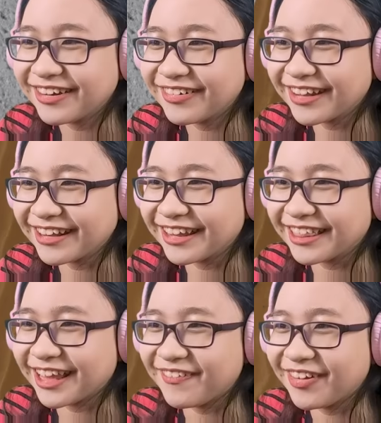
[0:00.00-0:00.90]
don't get this
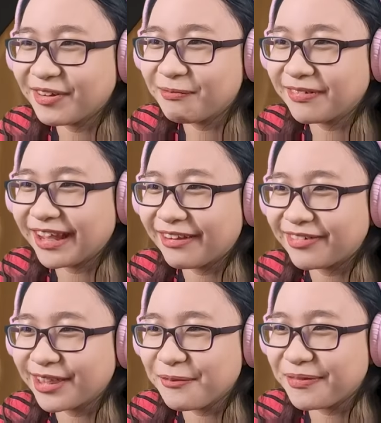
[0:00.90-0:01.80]
game. How do you play? I
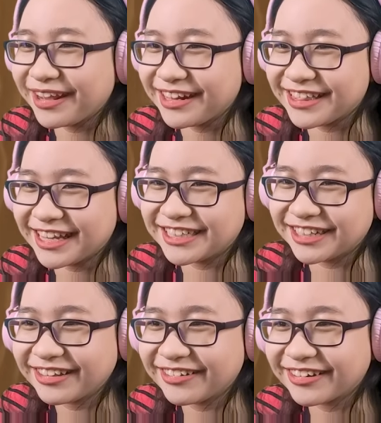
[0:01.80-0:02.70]
wasn't paying attention
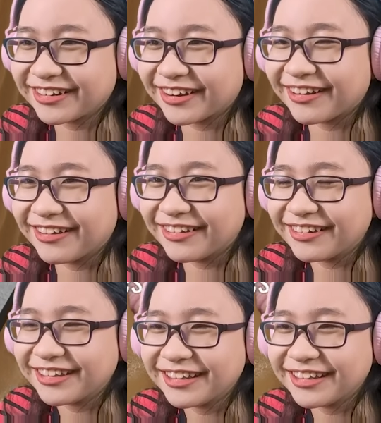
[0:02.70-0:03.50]
to the girl.